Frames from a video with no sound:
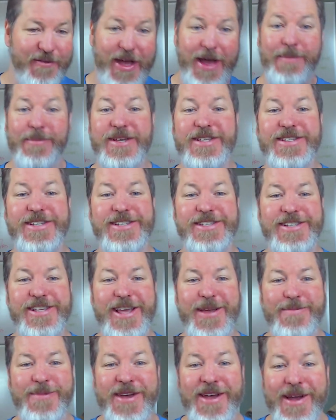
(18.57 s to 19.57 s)
family's
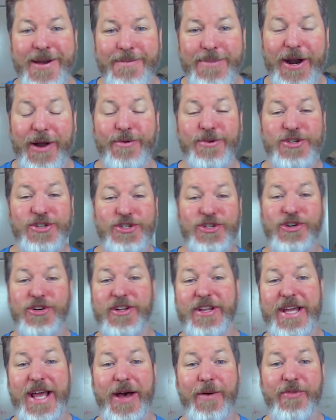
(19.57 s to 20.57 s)
asleep, but I was
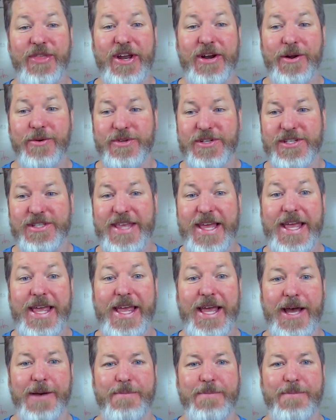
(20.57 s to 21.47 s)
journaling out there and I was thinking